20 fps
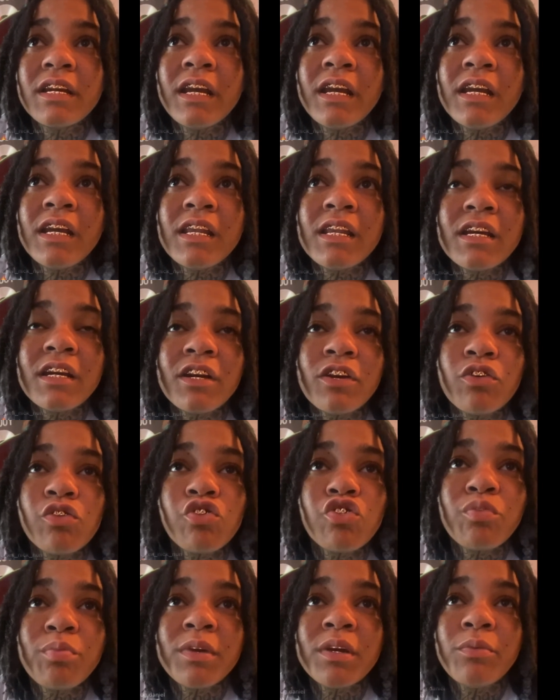Either of
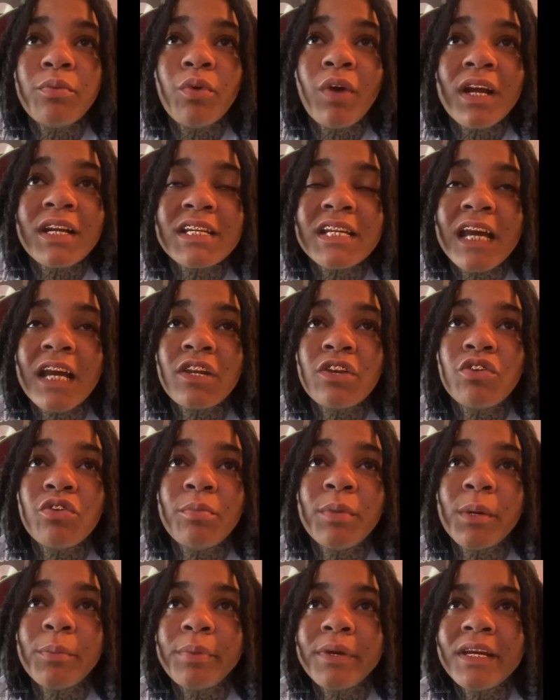those people, I tagged it
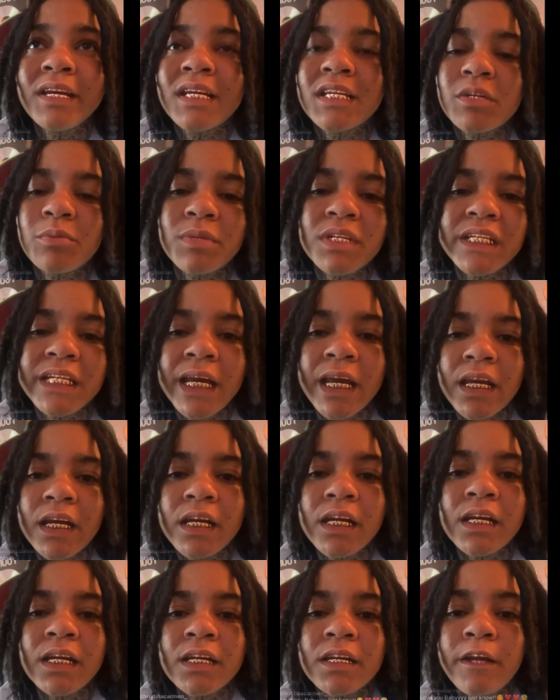on my page. I'm gonna tag
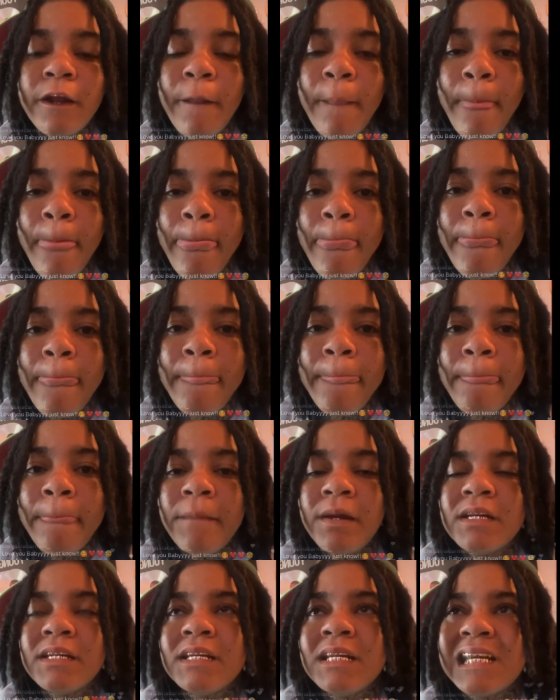it again.
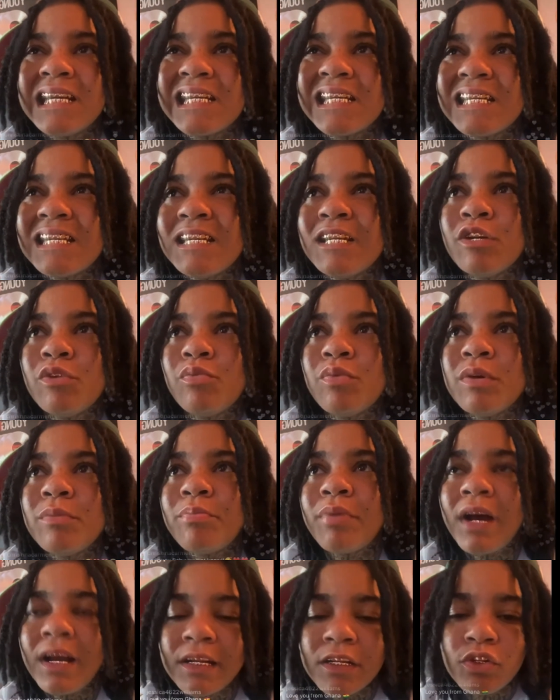Next year we
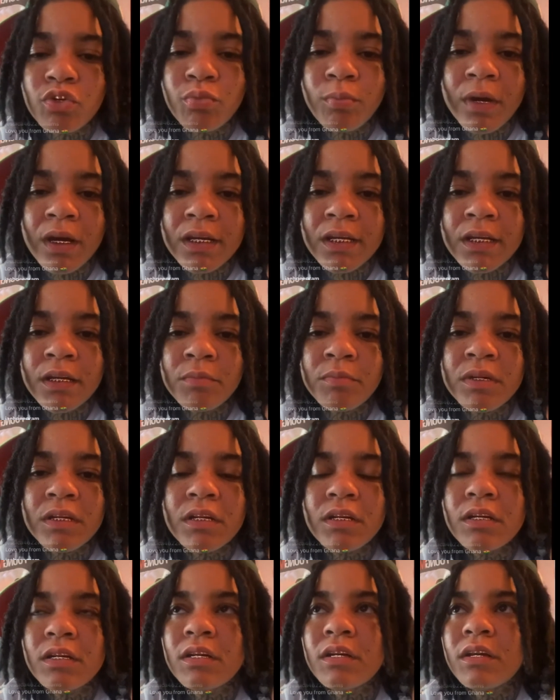probably do
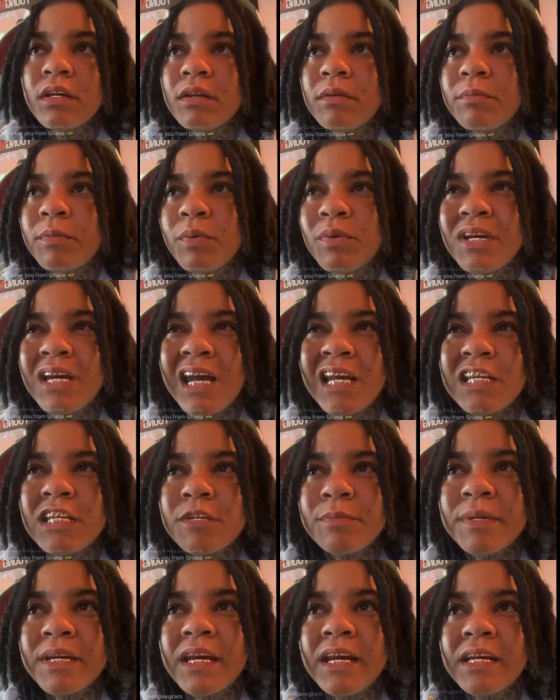Miami. We gotta
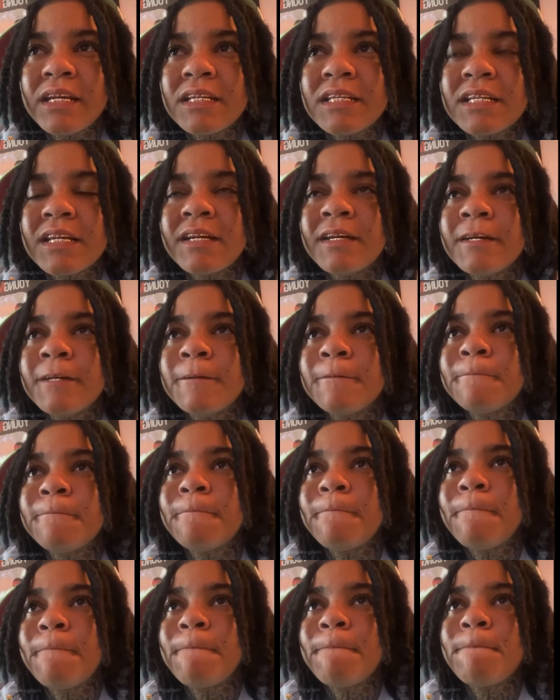just be ahead of time,
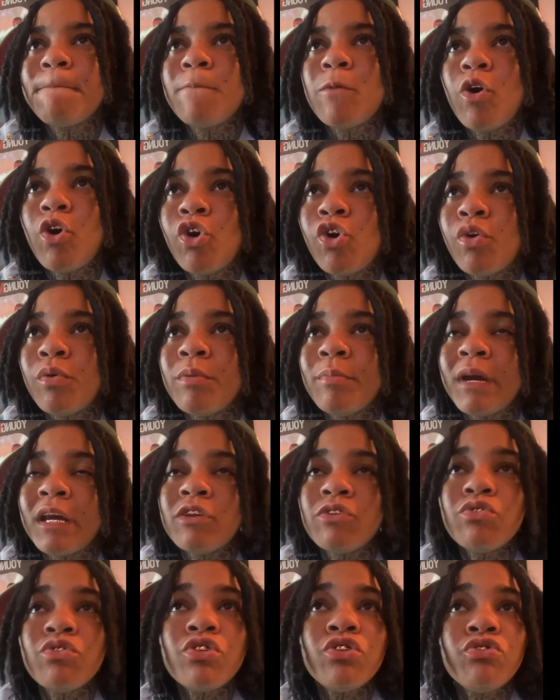or we
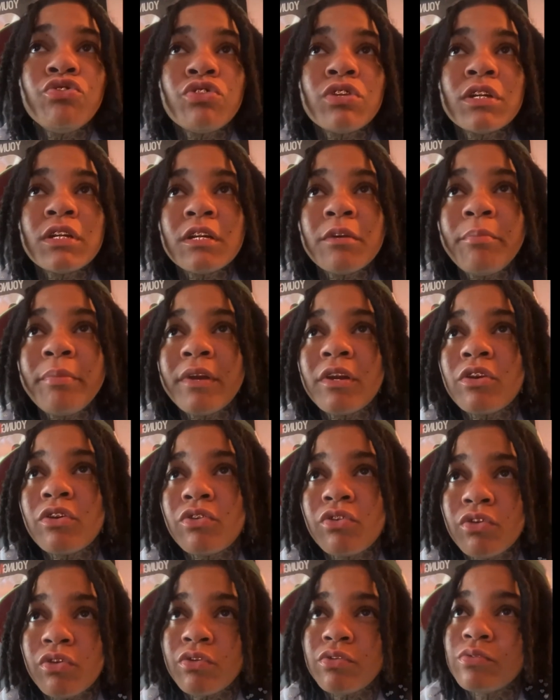might do Houston,
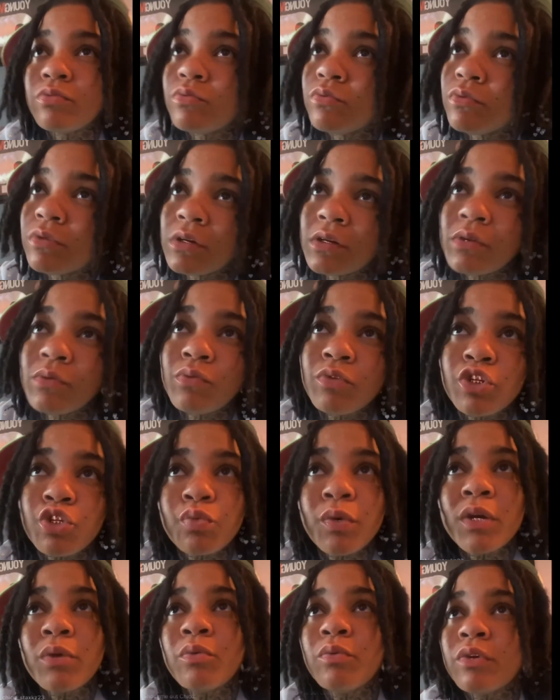depending on
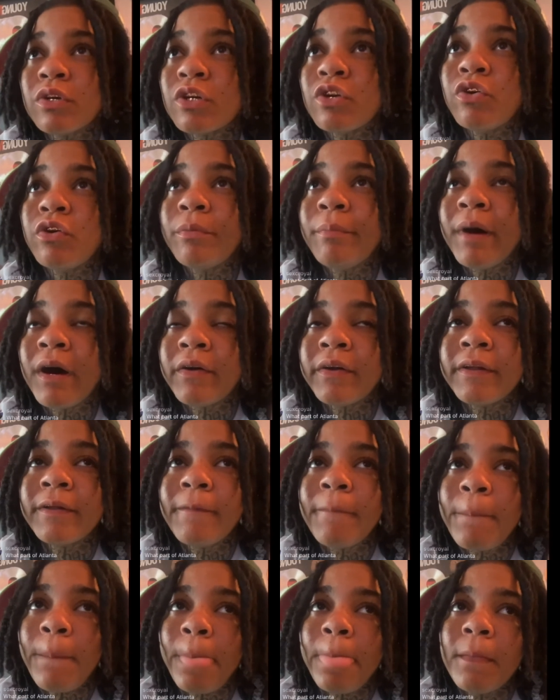which way we want to go about it.